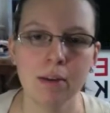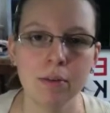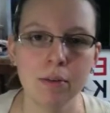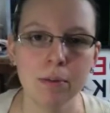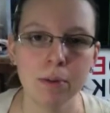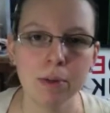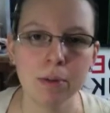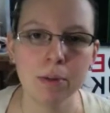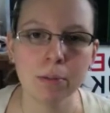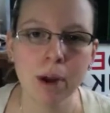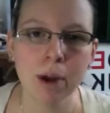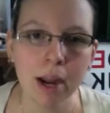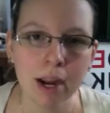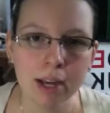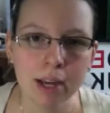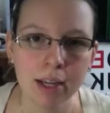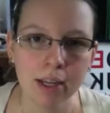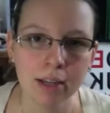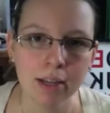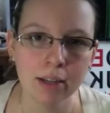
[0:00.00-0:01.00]
With
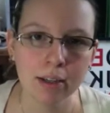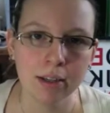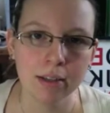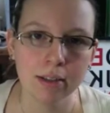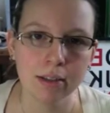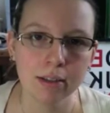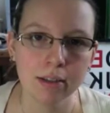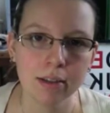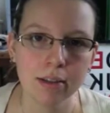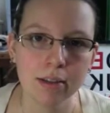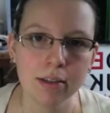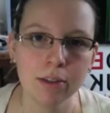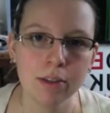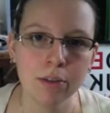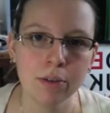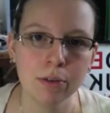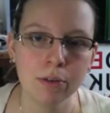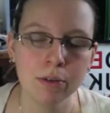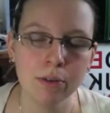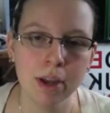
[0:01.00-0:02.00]
writing,
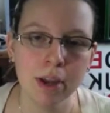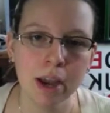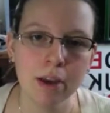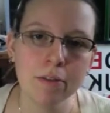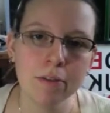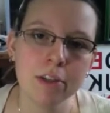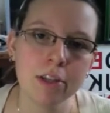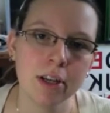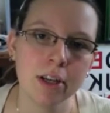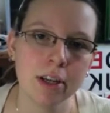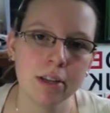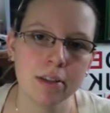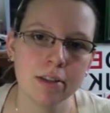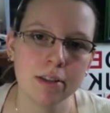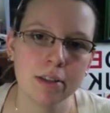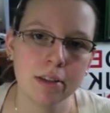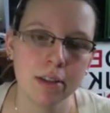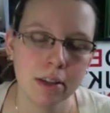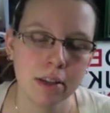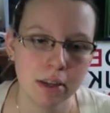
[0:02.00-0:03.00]
you have the chance
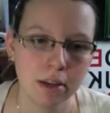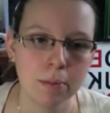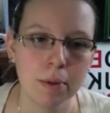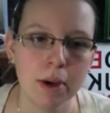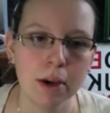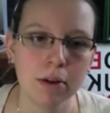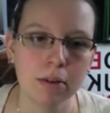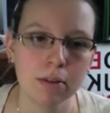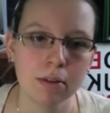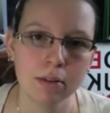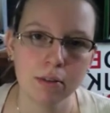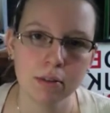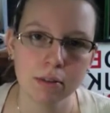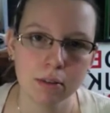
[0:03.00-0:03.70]
to think about